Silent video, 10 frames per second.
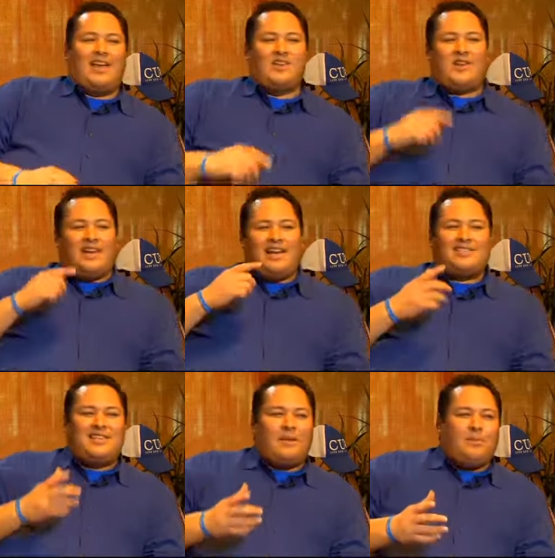And you can kind
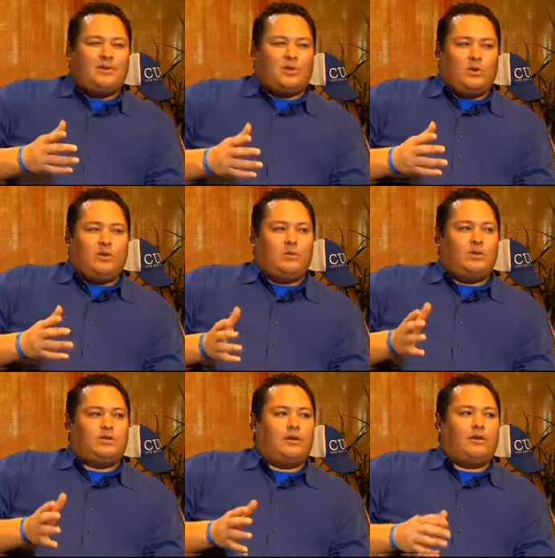of see that puzzled look when
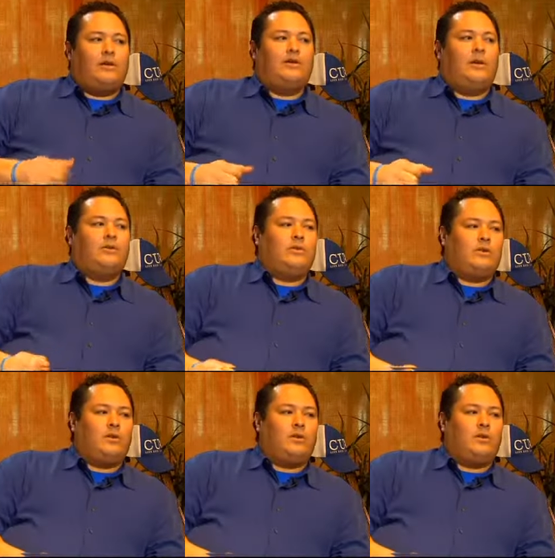you start unloading your